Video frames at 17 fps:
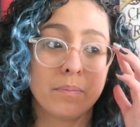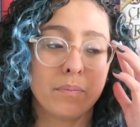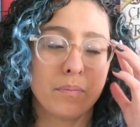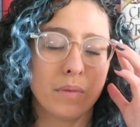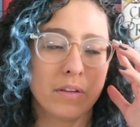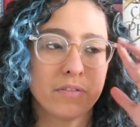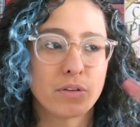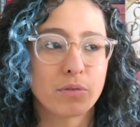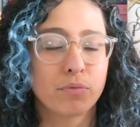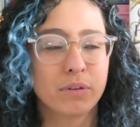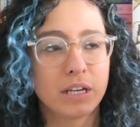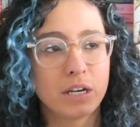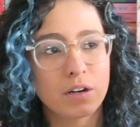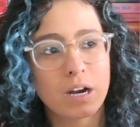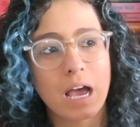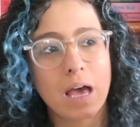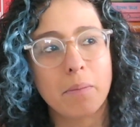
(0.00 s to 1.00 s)
if the
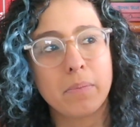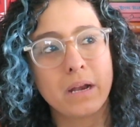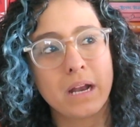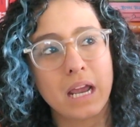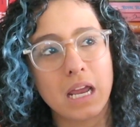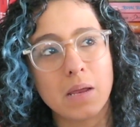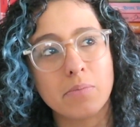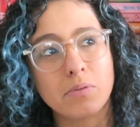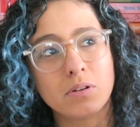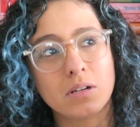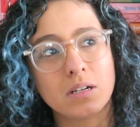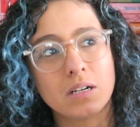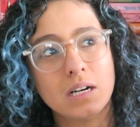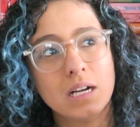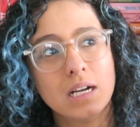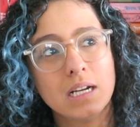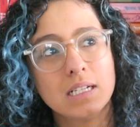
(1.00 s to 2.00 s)
reader had been
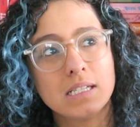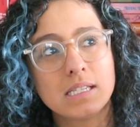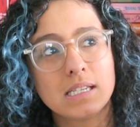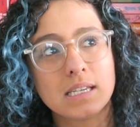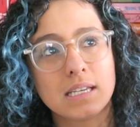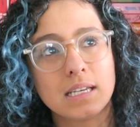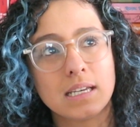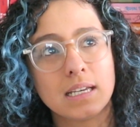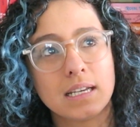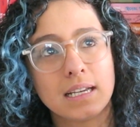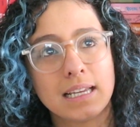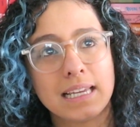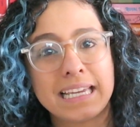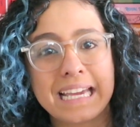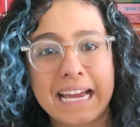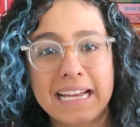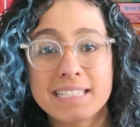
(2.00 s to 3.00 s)
able to
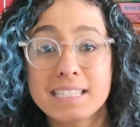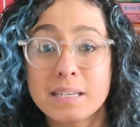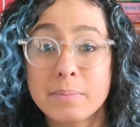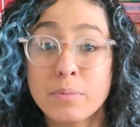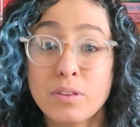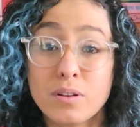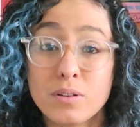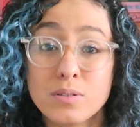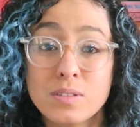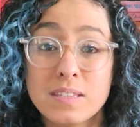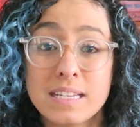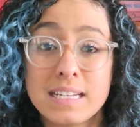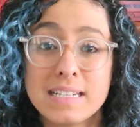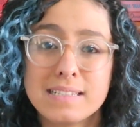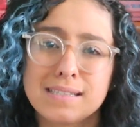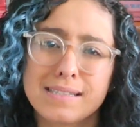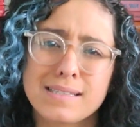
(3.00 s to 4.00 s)
get some of those
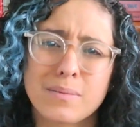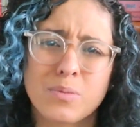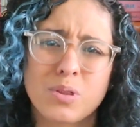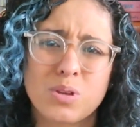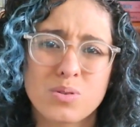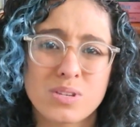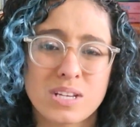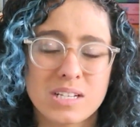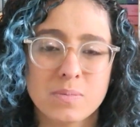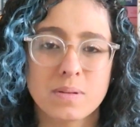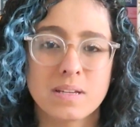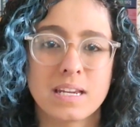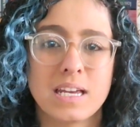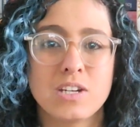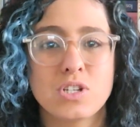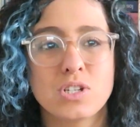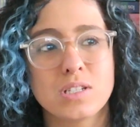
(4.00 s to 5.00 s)
scenes and some of those
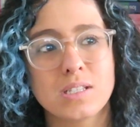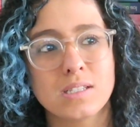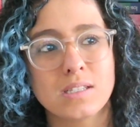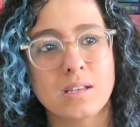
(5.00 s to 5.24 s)
explanations and